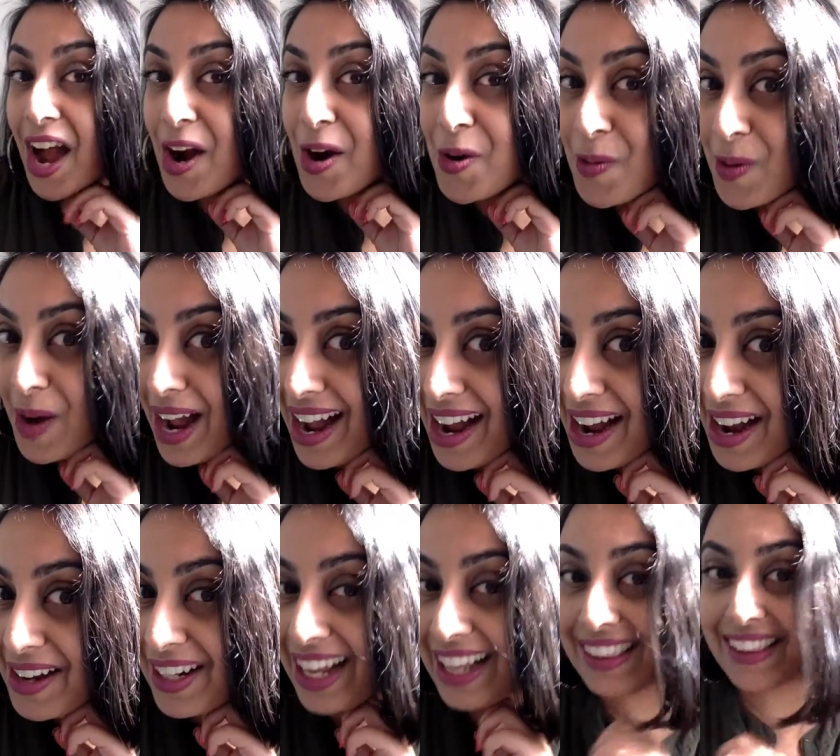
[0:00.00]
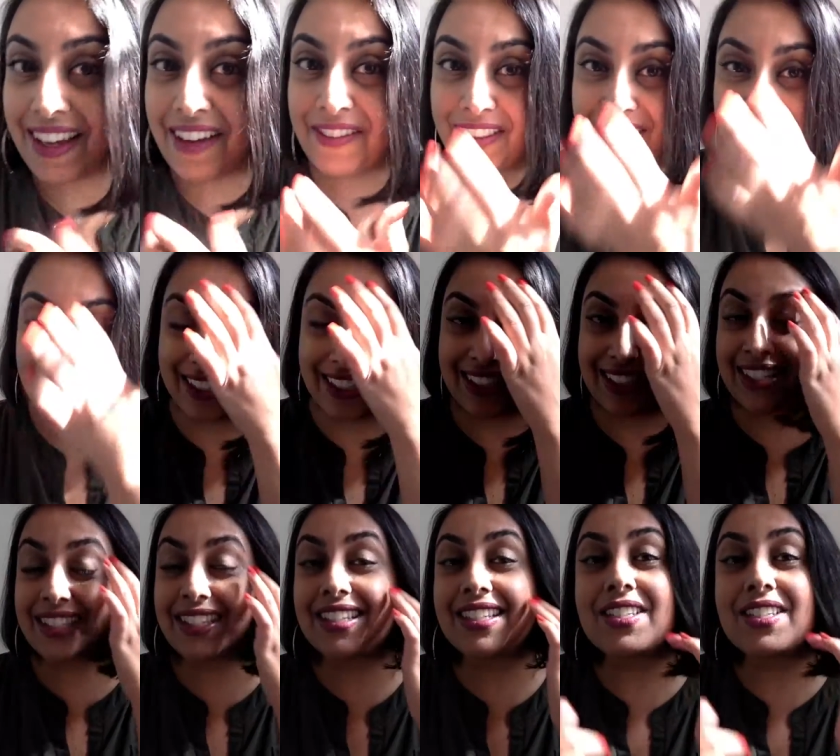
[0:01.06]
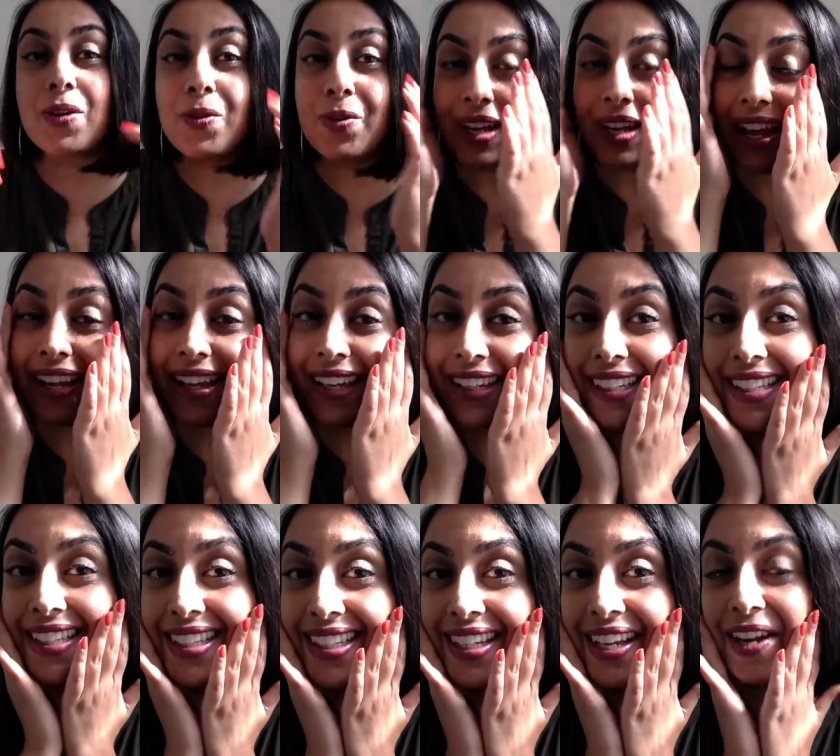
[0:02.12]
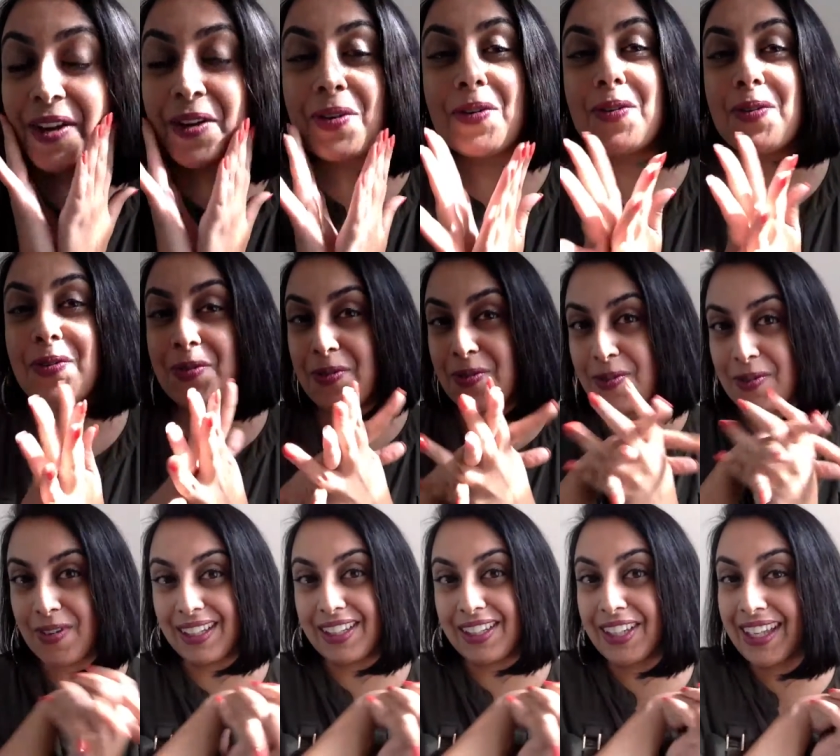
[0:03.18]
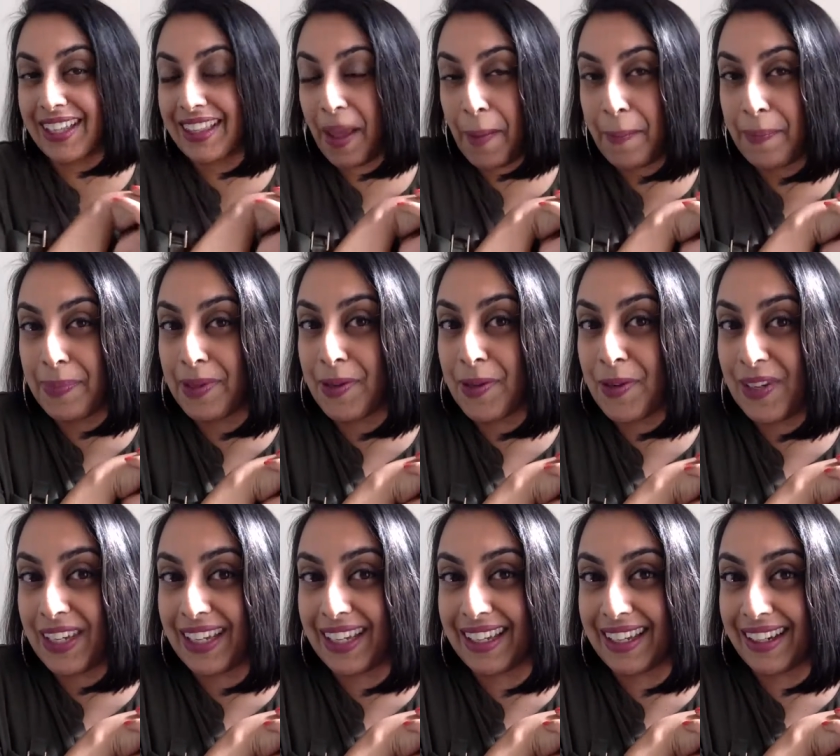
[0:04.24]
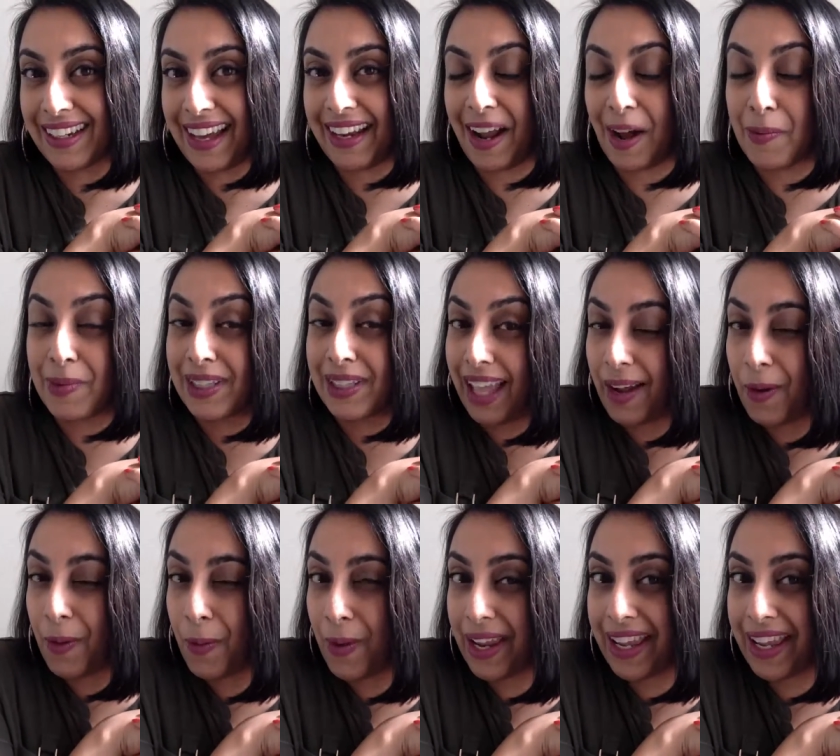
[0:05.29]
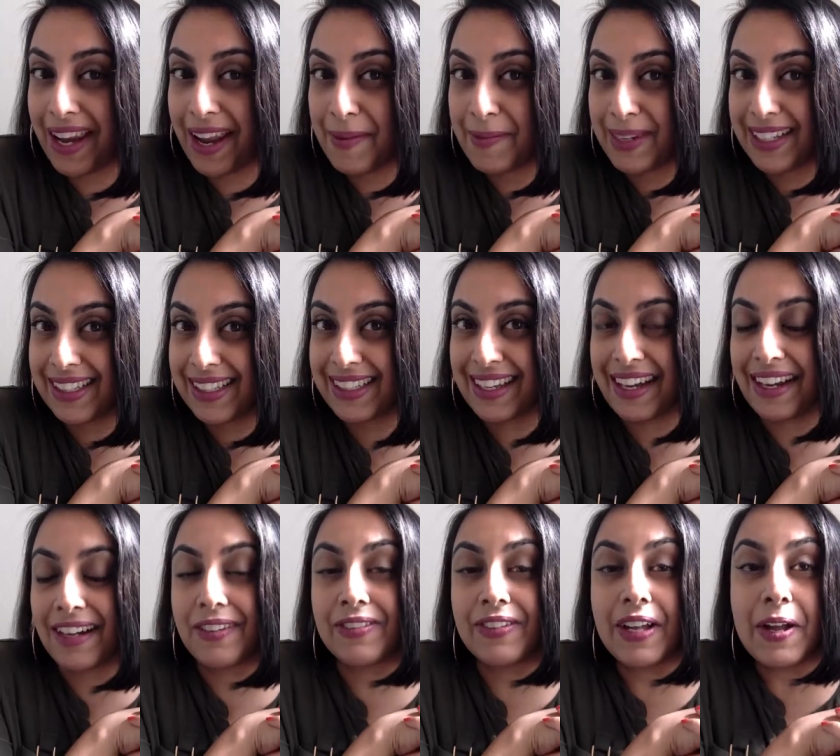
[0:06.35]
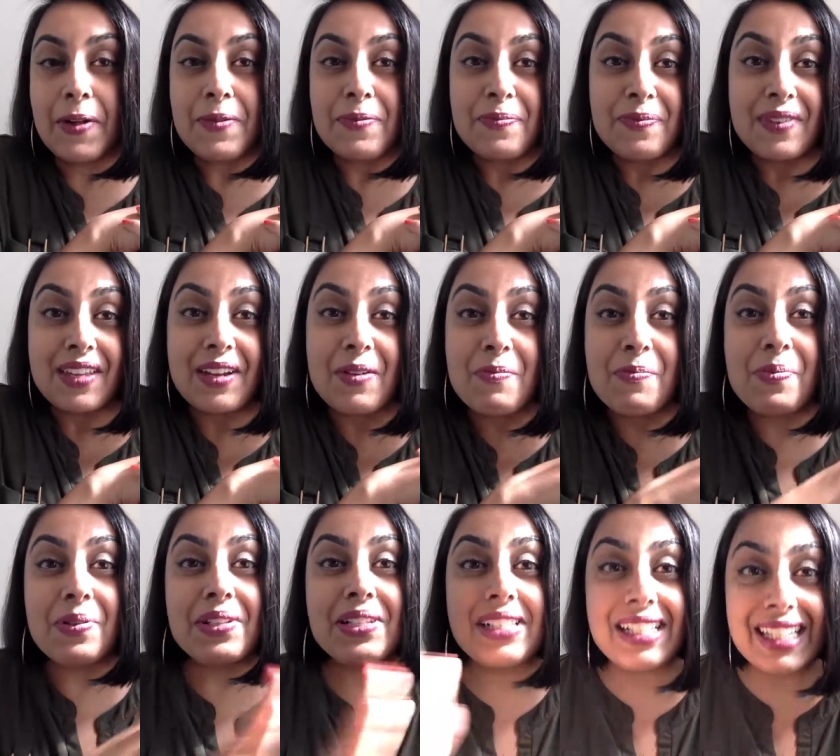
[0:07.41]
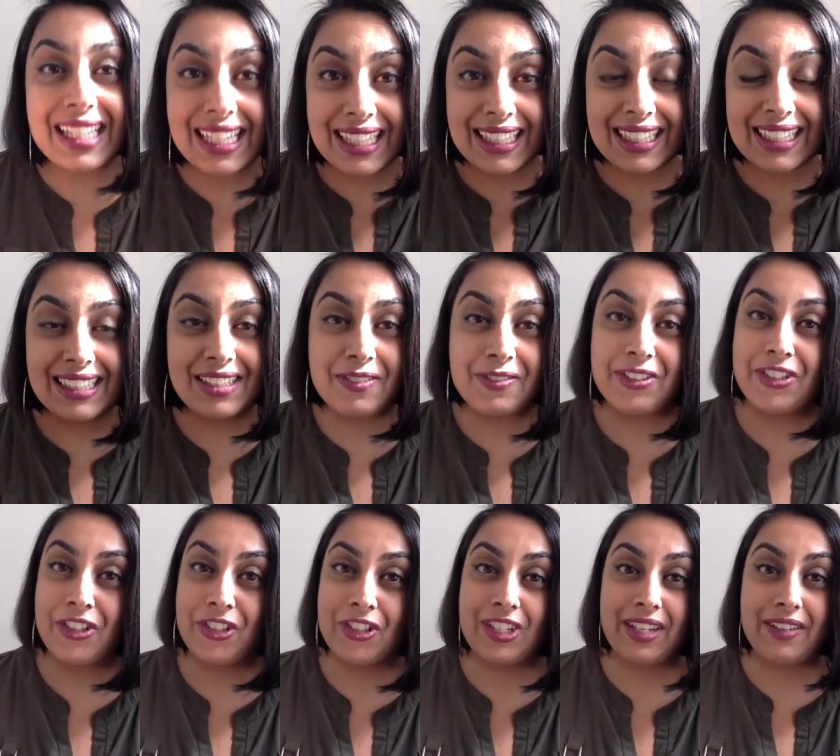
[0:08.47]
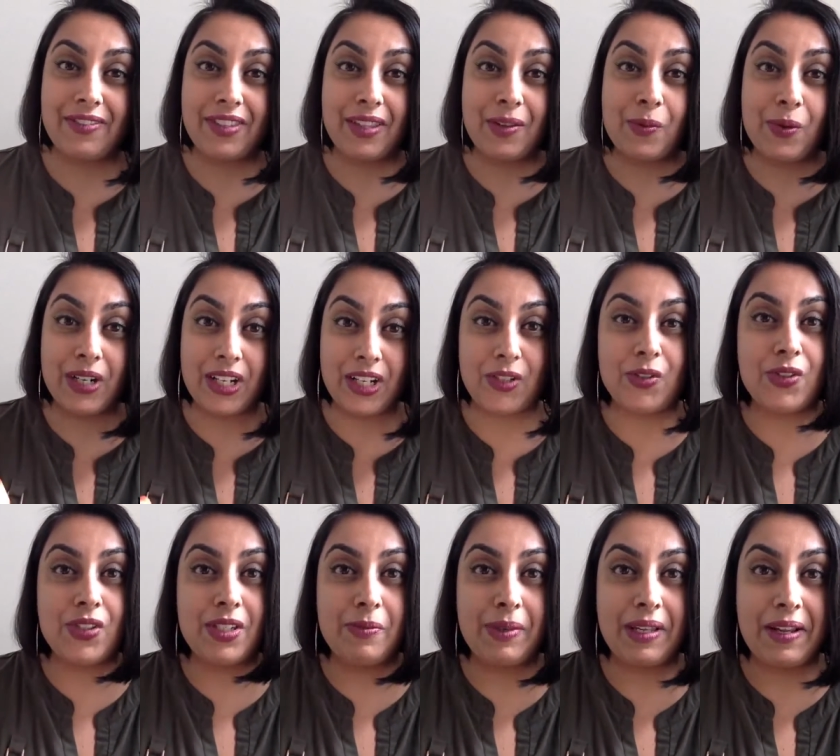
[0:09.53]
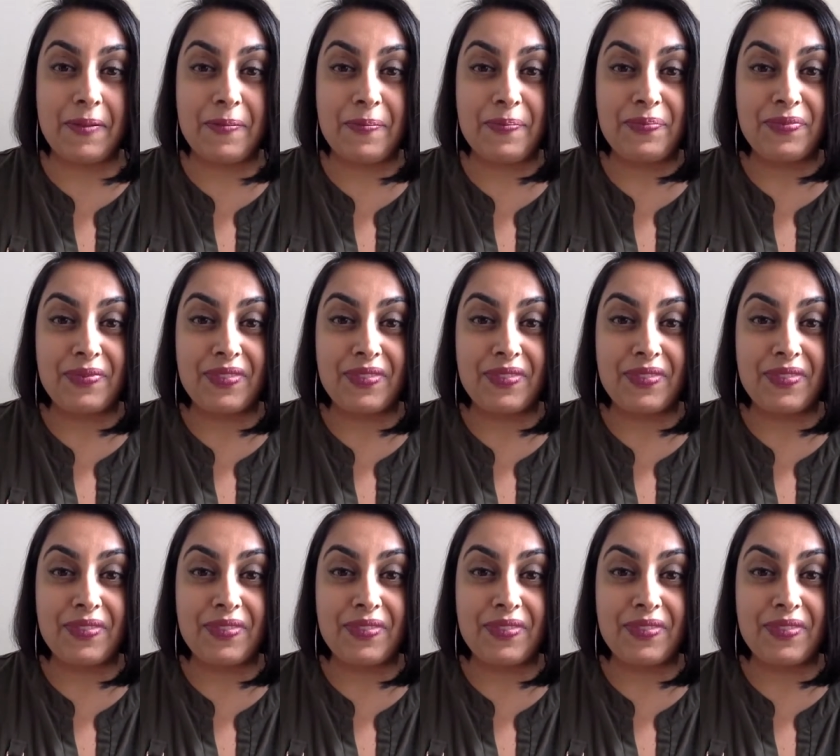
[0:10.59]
oh, wow, I love this. This is so nice. Ooh, look at that beauty. And I'll be like winking at myself. Completely different shift than what it used to be,